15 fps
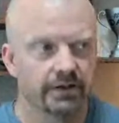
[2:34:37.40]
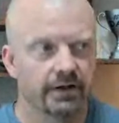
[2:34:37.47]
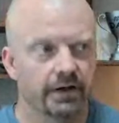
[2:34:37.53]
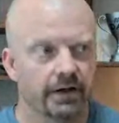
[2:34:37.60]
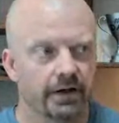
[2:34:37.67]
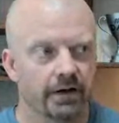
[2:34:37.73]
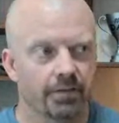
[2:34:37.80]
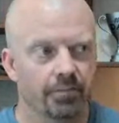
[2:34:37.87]

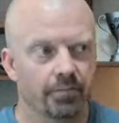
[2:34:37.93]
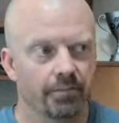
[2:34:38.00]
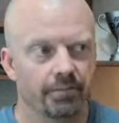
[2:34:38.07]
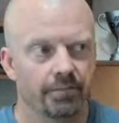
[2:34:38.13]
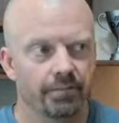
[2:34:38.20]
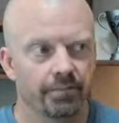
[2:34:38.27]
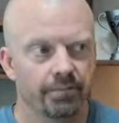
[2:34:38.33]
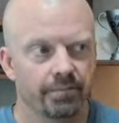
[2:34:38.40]

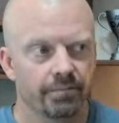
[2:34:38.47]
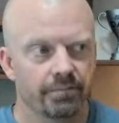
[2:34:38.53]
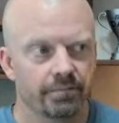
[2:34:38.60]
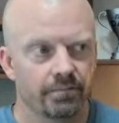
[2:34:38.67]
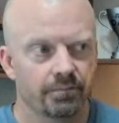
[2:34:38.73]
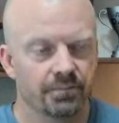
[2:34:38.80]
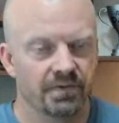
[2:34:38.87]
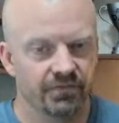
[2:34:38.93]

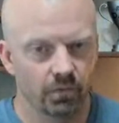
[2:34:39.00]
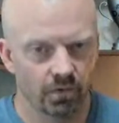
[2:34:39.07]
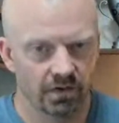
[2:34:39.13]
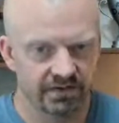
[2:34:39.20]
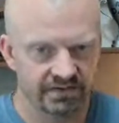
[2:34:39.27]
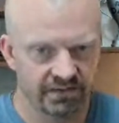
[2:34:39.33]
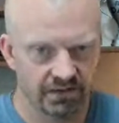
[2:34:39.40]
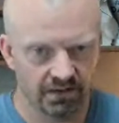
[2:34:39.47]
But if you want
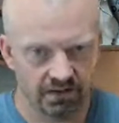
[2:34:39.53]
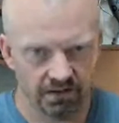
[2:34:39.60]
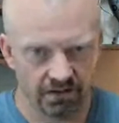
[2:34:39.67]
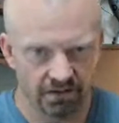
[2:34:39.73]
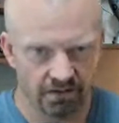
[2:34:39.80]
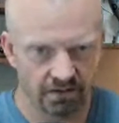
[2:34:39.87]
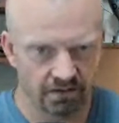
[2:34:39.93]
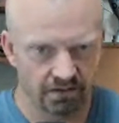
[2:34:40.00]
to see
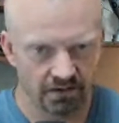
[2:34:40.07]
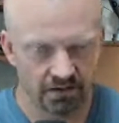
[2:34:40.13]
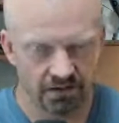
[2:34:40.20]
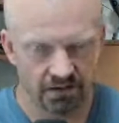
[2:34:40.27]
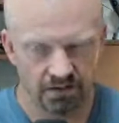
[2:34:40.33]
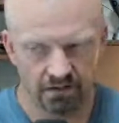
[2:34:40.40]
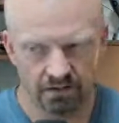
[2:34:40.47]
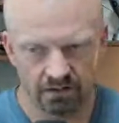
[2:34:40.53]

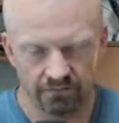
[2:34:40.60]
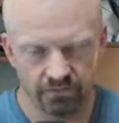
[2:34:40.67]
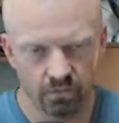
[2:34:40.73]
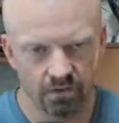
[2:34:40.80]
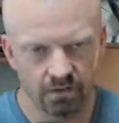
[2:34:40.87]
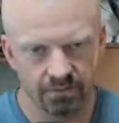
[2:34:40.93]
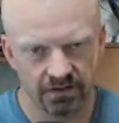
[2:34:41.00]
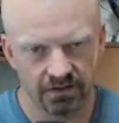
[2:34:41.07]
if you
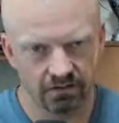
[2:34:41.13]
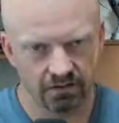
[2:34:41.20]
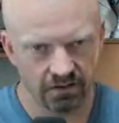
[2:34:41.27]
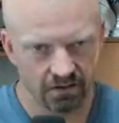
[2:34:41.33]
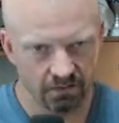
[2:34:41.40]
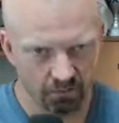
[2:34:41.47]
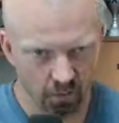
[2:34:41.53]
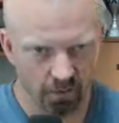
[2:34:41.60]
want to be
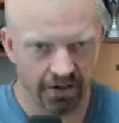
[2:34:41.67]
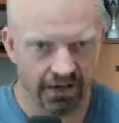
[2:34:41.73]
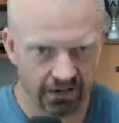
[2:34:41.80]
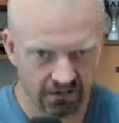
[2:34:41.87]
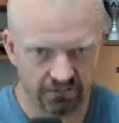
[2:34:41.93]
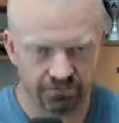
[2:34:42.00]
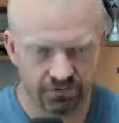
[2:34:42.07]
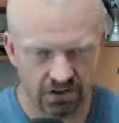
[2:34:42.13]
in the more
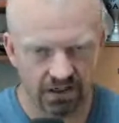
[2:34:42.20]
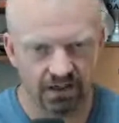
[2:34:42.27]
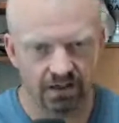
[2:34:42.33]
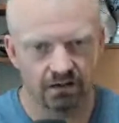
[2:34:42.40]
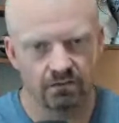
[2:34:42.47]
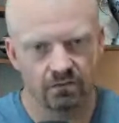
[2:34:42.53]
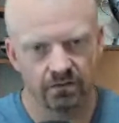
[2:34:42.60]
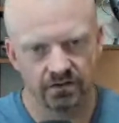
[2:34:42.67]
active
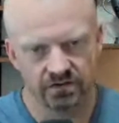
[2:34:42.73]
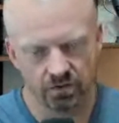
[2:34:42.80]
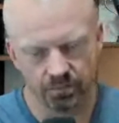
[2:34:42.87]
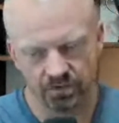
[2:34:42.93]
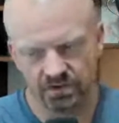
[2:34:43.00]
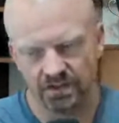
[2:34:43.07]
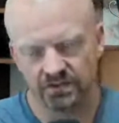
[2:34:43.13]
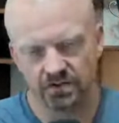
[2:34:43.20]
chat or the
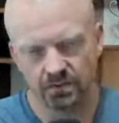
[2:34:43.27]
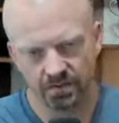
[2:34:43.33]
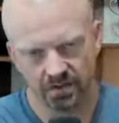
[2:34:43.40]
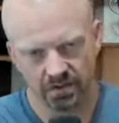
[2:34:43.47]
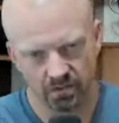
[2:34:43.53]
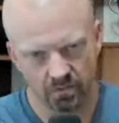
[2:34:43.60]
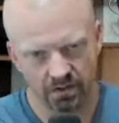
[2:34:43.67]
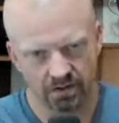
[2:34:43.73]
super chats, you're
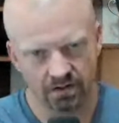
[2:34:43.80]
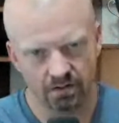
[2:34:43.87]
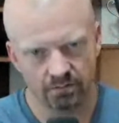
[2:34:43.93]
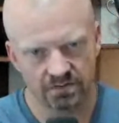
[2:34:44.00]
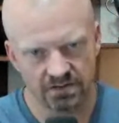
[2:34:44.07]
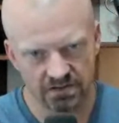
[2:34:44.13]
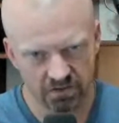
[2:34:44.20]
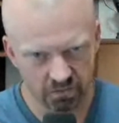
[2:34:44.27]
probably going to want to come
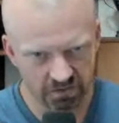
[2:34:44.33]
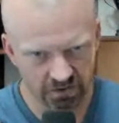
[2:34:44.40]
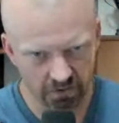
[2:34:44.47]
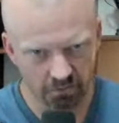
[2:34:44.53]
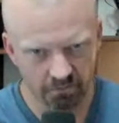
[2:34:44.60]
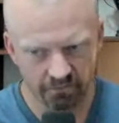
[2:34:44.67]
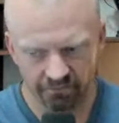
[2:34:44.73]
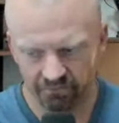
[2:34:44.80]
to
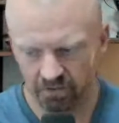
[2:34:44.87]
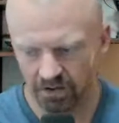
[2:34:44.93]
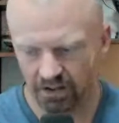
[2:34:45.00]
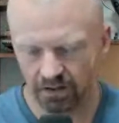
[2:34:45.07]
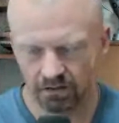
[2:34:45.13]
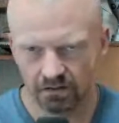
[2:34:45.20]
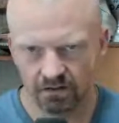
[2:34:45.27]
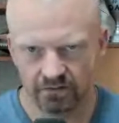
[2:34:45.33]
YouTube for
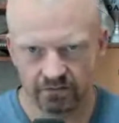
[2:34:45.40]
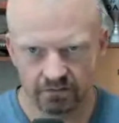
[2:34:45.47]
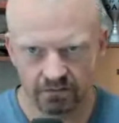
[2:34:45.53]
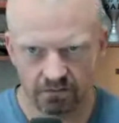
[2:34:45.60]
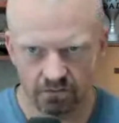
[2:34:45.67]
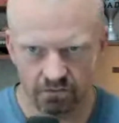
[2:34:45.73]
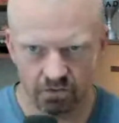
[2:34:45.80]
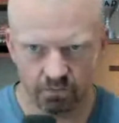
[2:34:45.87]
that, because
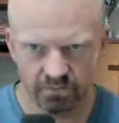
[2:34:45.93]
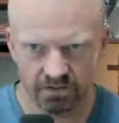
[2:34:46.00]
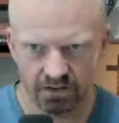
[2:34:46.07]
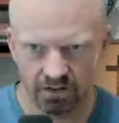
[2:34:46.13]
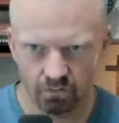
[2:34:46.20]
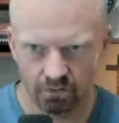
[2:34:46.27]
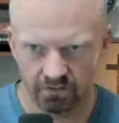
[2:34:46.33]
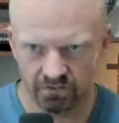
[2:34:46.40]
YouTube's
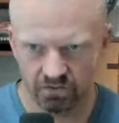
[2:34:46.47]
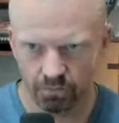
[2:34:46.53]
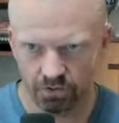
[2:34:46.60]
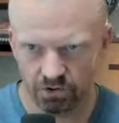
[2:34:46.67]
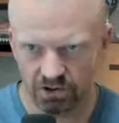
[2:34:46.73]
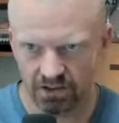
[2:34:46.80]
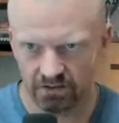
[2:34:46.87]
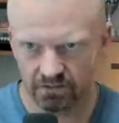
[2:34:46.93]
kind of where the super
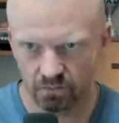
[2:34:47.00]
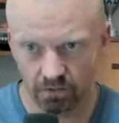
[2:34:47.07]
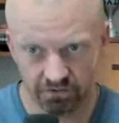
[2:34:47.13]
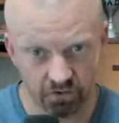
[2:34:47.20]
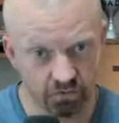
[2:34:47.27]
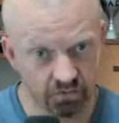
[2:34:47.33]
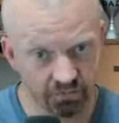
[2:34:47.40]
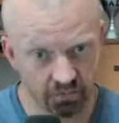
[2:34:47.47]
chats,
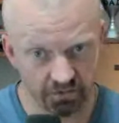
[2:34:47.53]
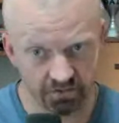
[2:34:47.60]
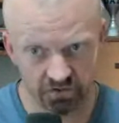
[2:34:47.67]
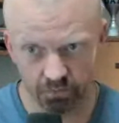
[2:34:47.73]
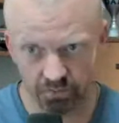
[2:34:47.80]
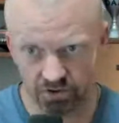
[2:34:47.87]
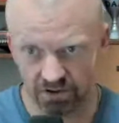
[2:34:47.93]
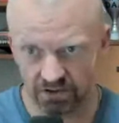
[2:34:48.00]
YouTube's where the
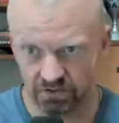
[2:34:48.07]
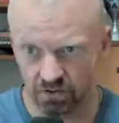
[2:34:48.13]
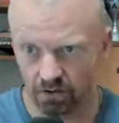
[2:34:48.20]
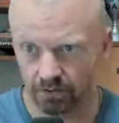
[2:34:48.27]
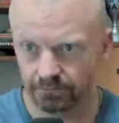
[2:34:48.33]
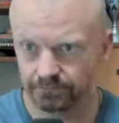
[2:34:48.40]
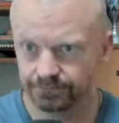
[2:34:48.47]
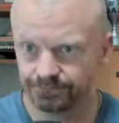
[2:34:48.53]
super chats are.